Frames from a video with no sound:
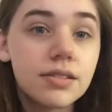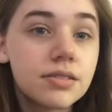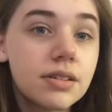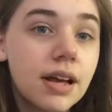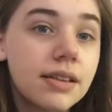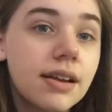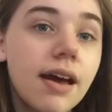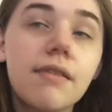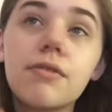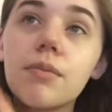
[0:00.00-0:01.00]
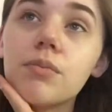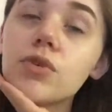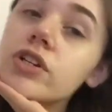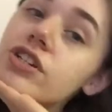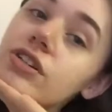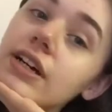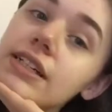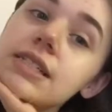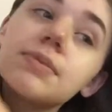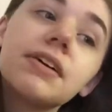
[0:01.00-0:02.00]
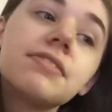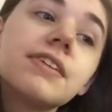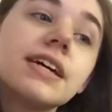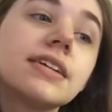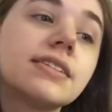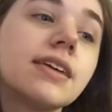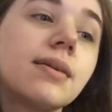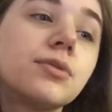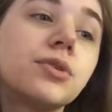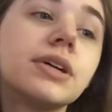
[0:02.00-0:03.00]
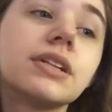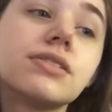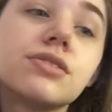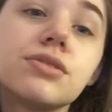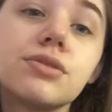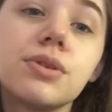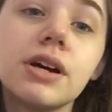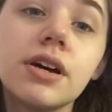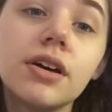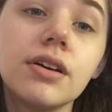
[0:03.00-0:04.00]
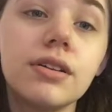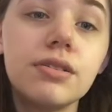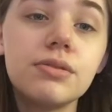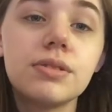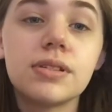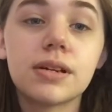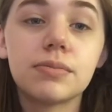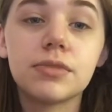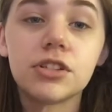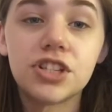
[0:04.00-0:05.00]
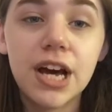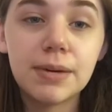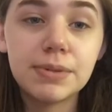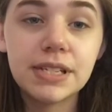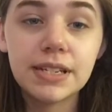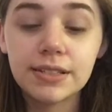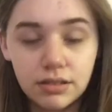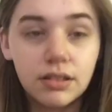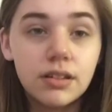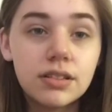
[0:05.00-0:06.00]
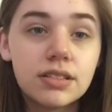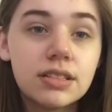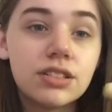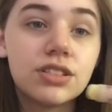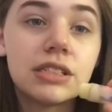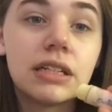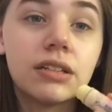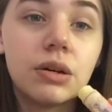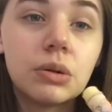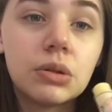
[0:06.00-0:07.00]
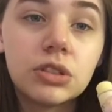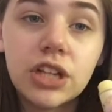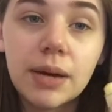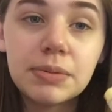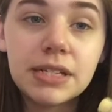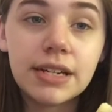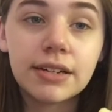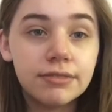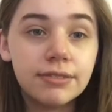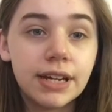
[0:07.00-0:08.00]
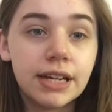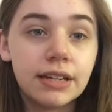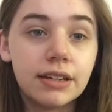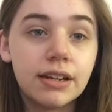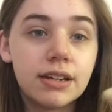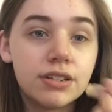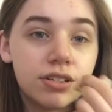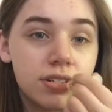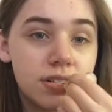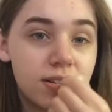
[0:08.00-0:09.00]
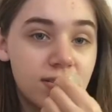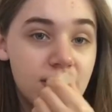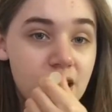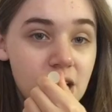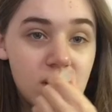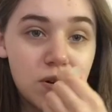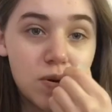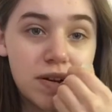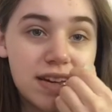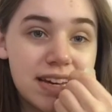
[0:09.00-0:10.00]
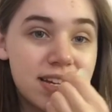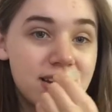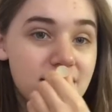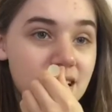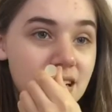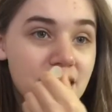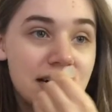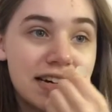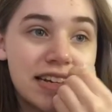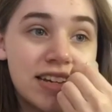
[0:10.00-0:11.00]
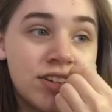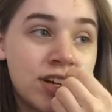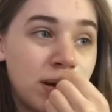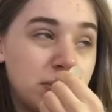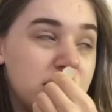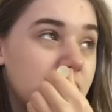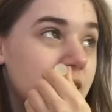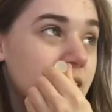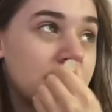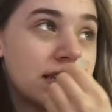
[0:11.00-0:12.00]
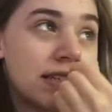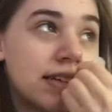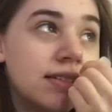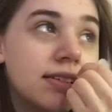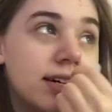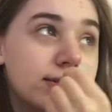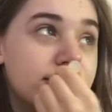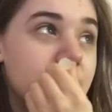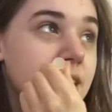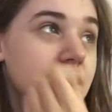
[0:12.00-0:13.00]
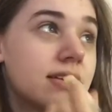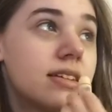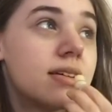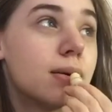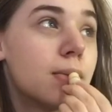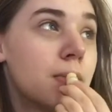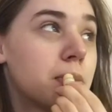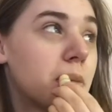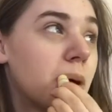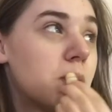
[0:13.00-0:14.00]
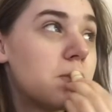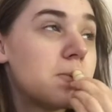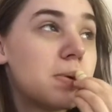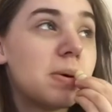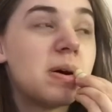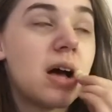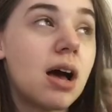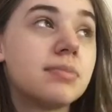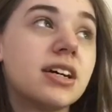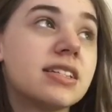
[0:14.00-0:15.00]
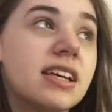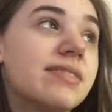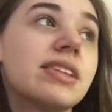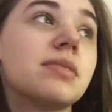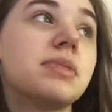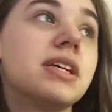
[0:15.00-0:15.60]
So now that I've moisturized my face, I'm going to use some chapstick. So this is just a local chapstick, and it's just an organic honey chapstick. So obviously, I'm not saving the